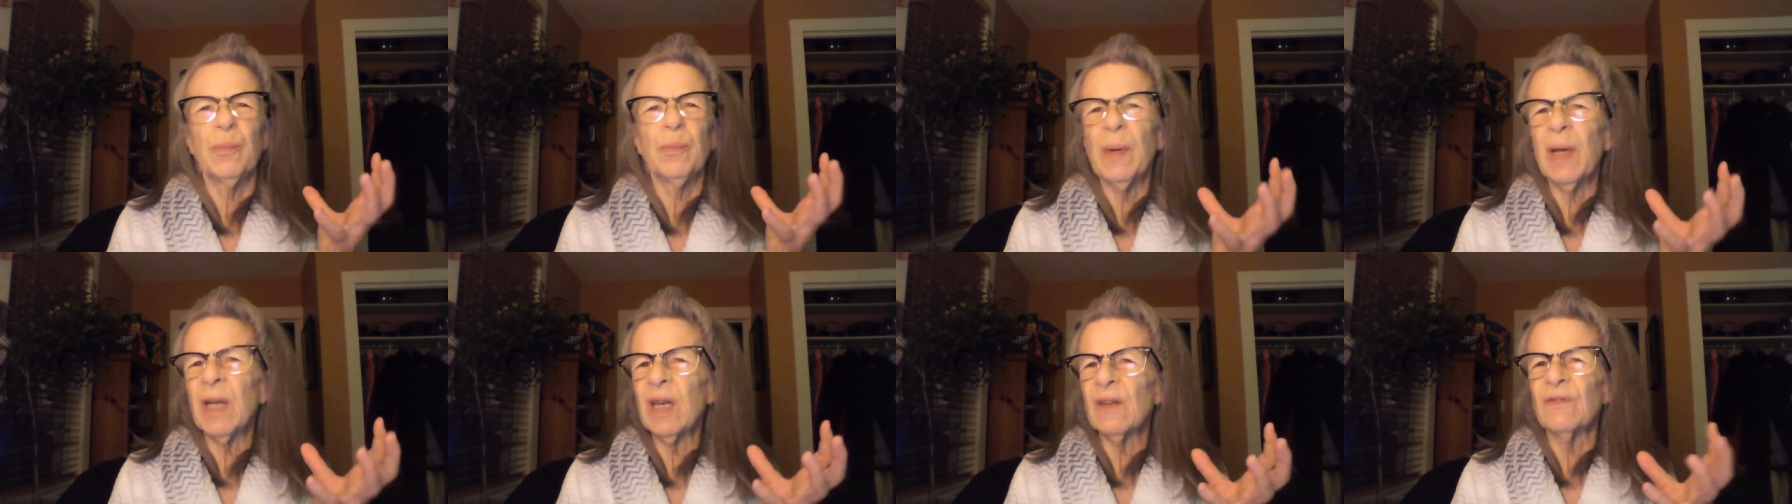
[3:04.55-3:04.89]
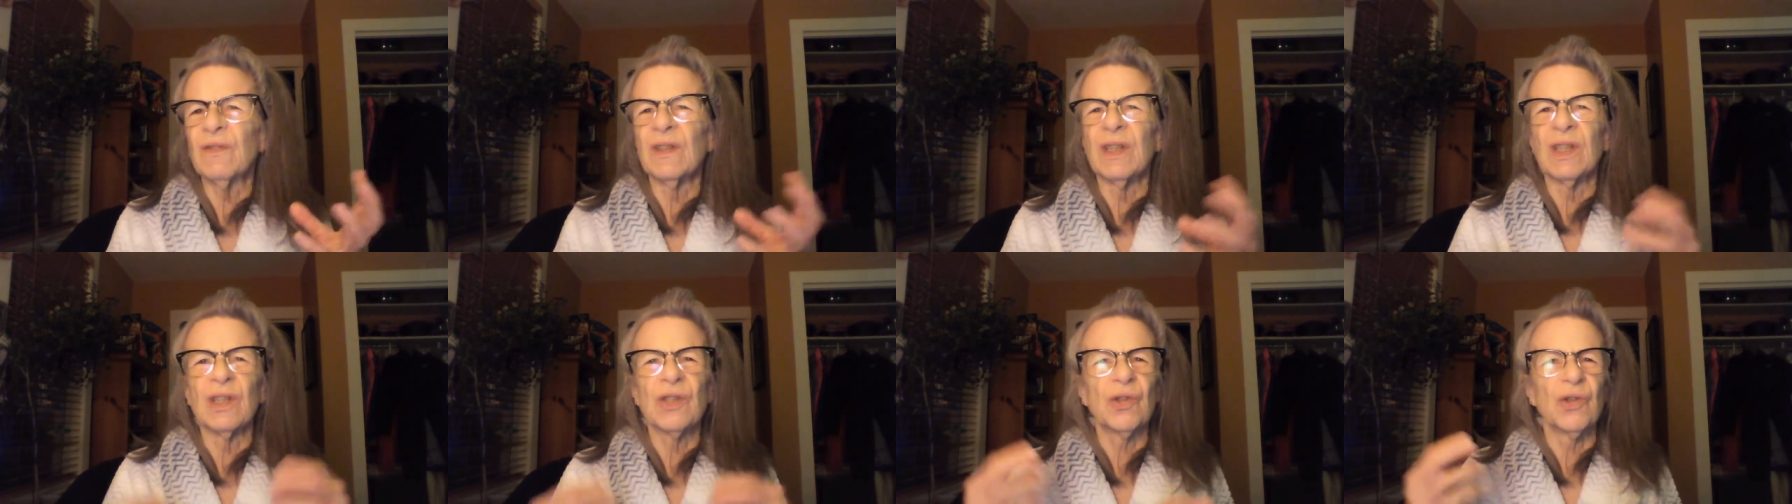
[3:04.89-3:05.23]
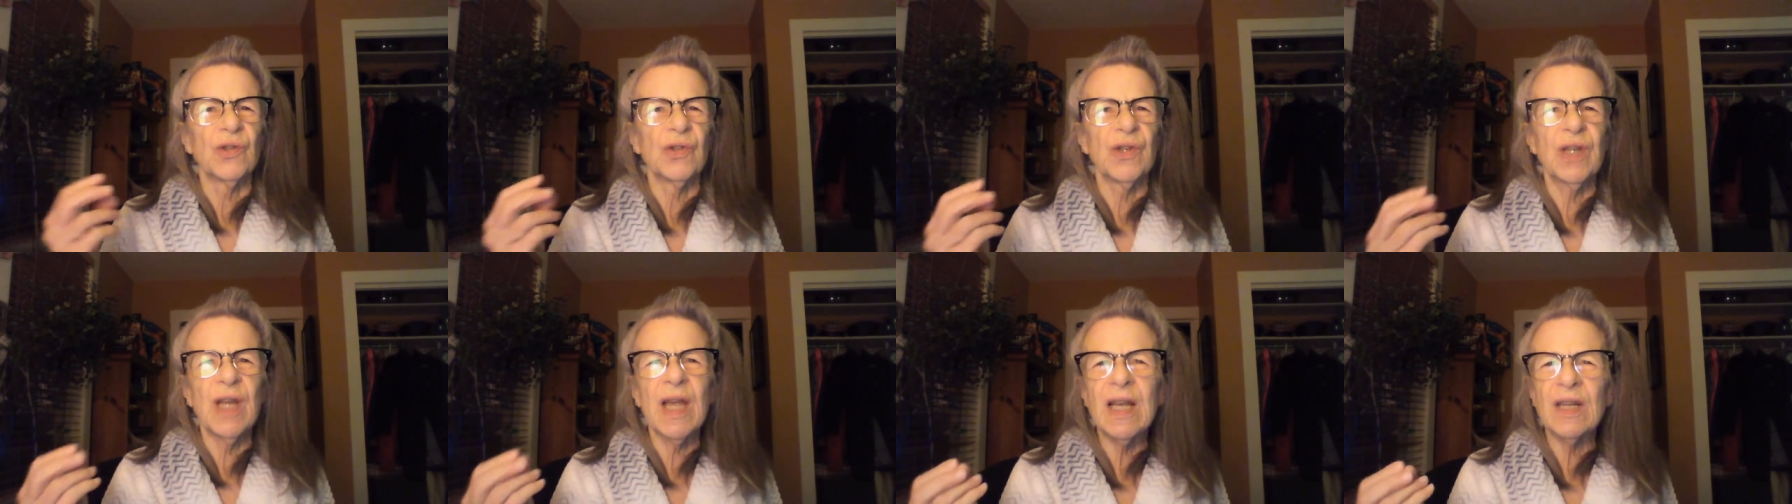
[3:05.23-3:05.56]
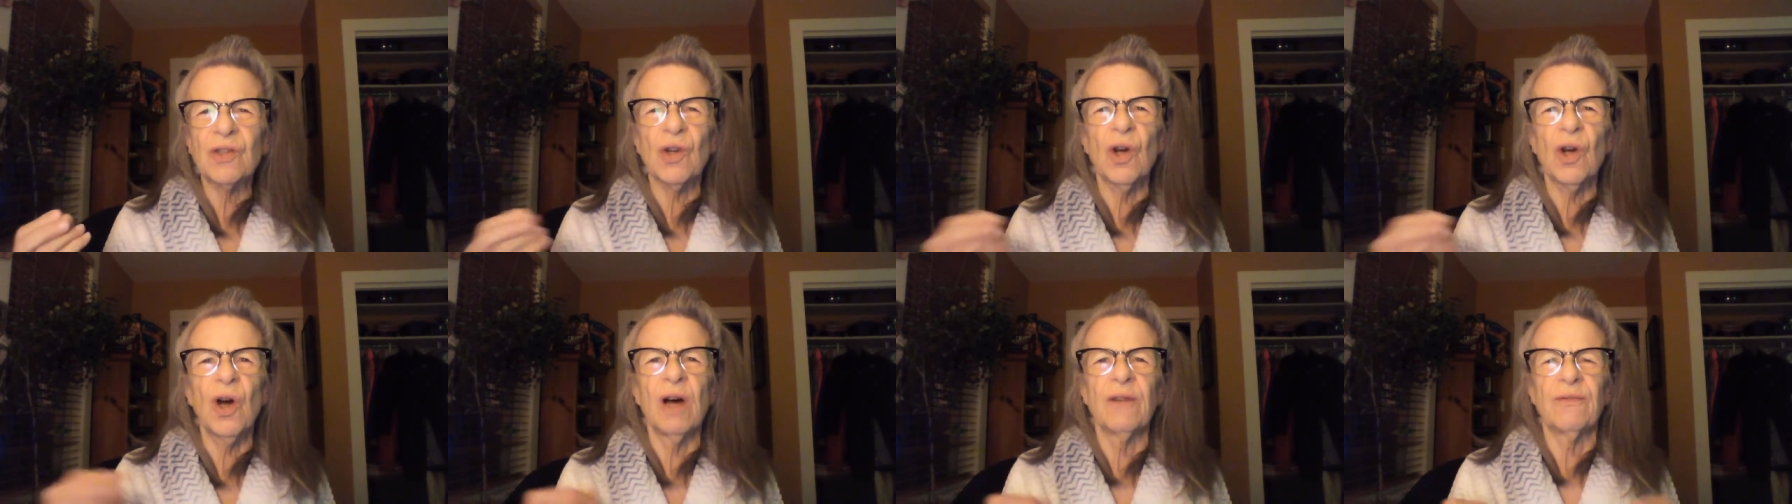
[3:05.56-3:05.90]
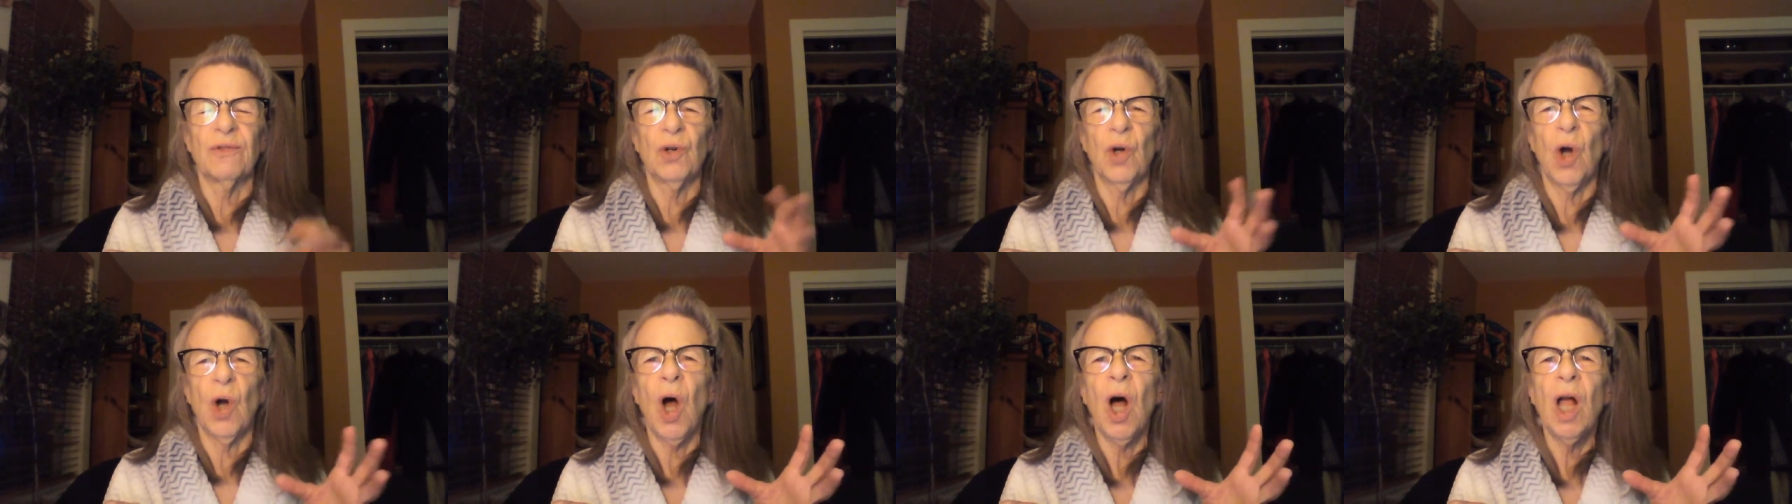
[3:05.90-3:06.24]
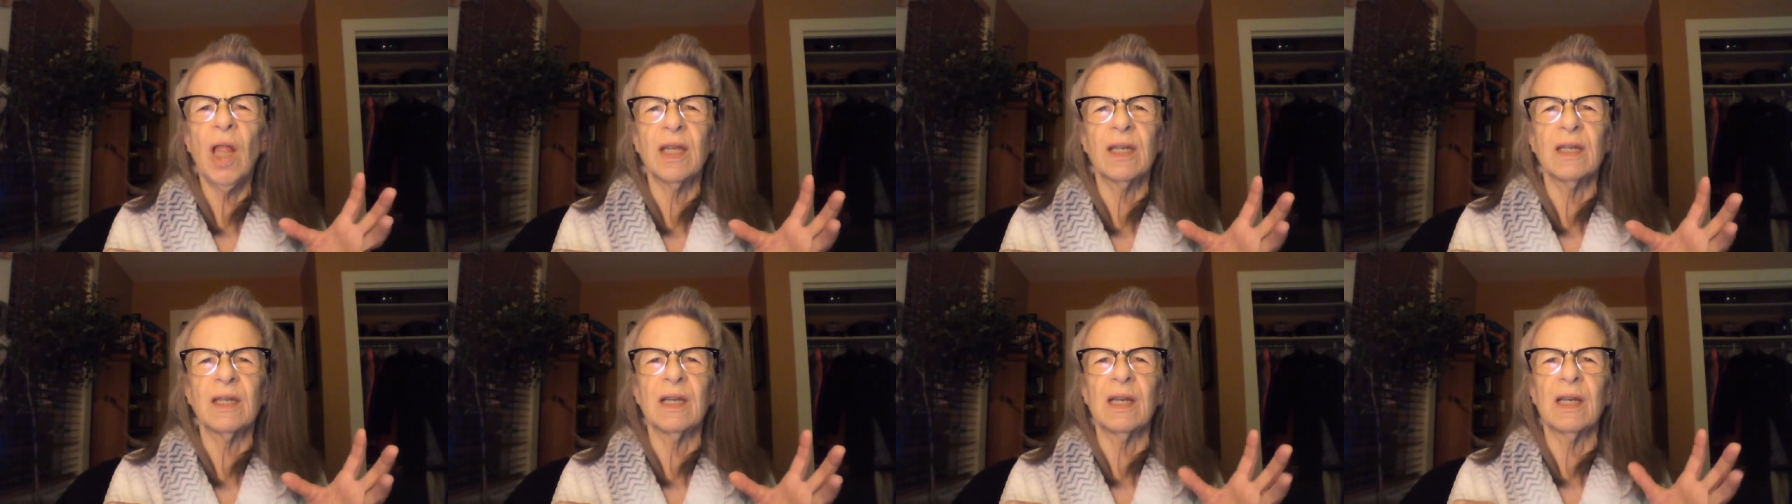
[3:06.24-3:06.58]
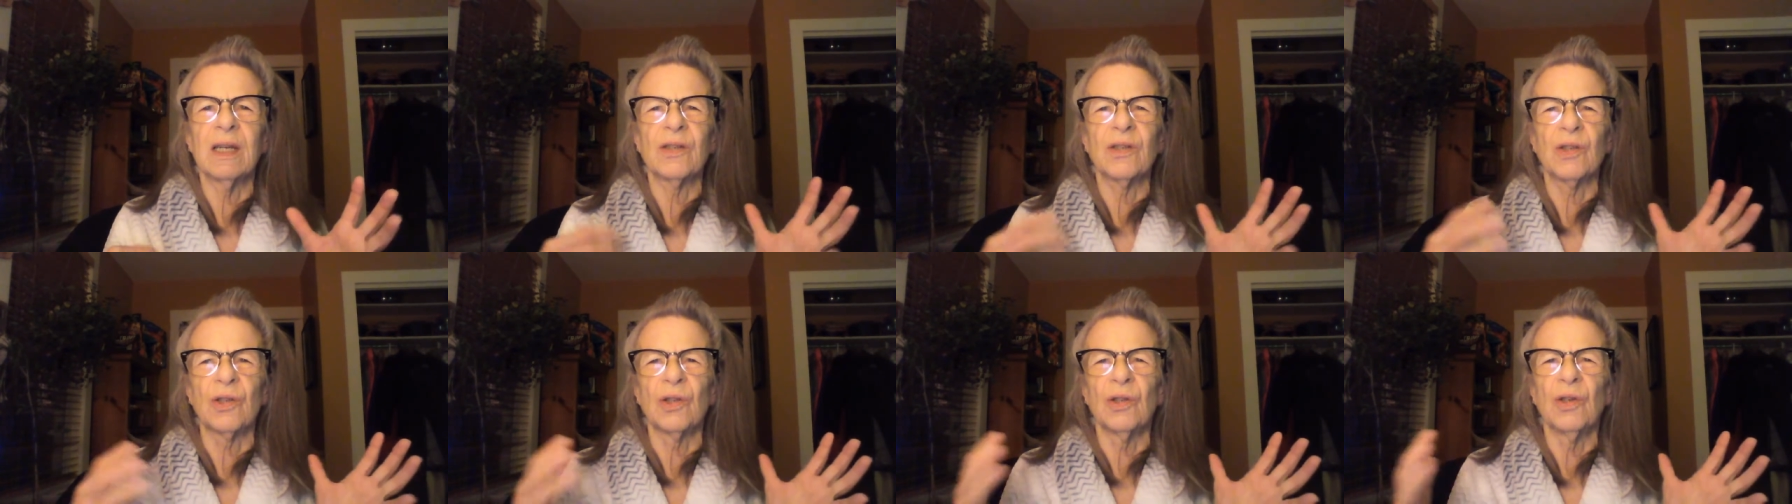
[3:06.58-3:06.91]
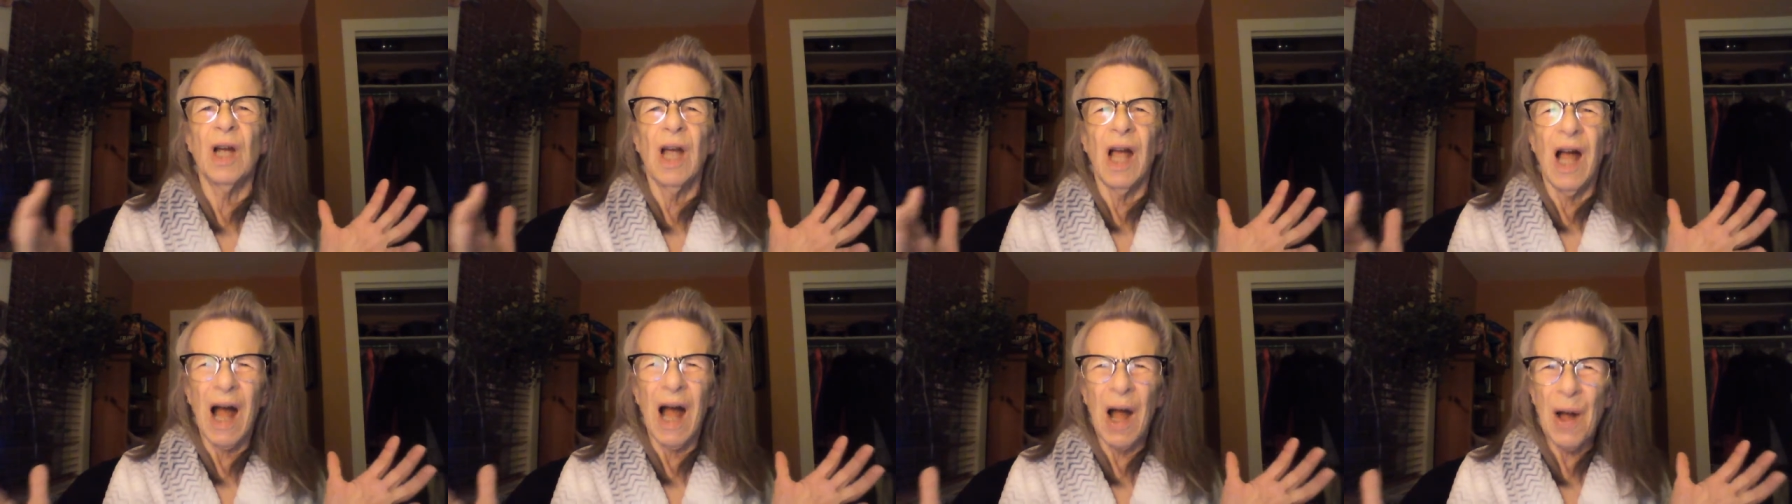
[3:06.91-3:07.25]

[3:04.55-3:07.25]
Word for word: benefits or days off or holidays or